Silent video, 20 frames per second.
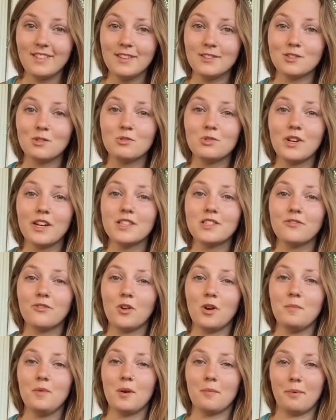So
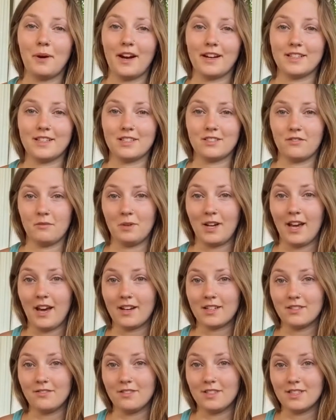transform your practice from an
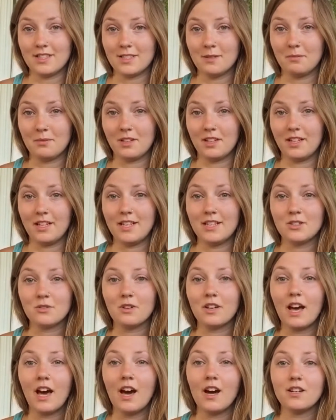act of discipline into an
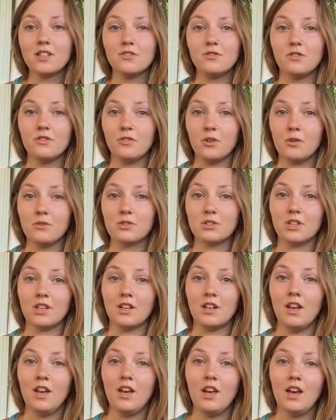act of
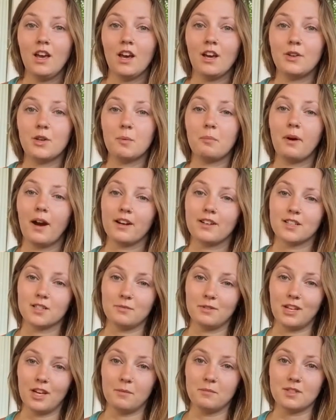devotion, and your practice
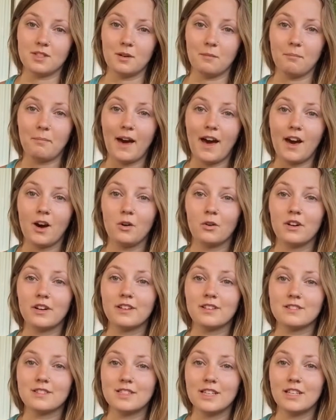becomes an empowering,
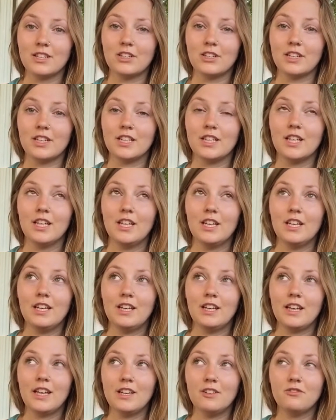sacred,
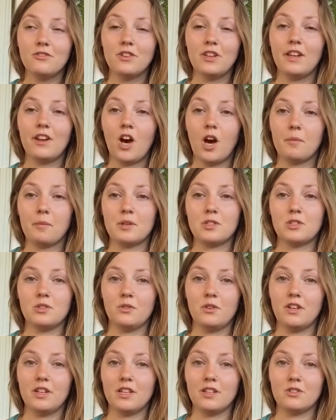infinite
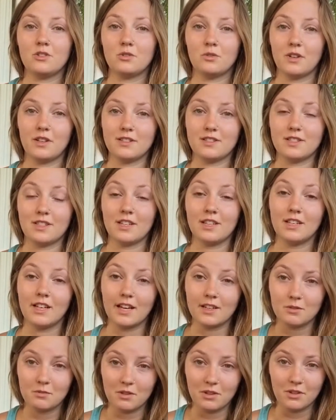opportunity and choice to
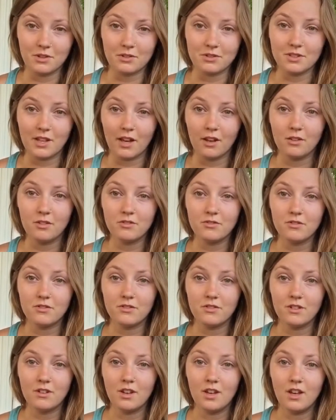connect with yourself,
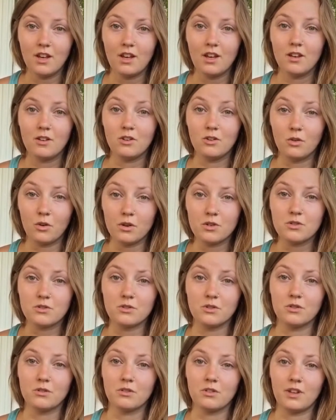your
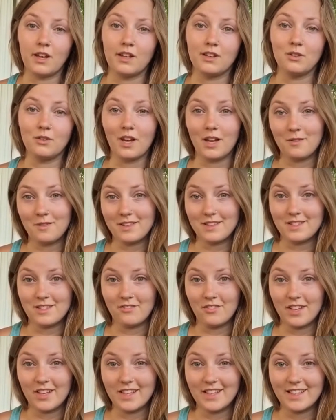truth, and unite with
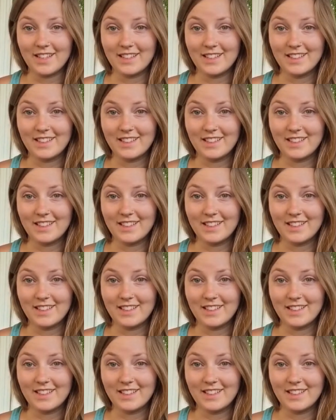divinity.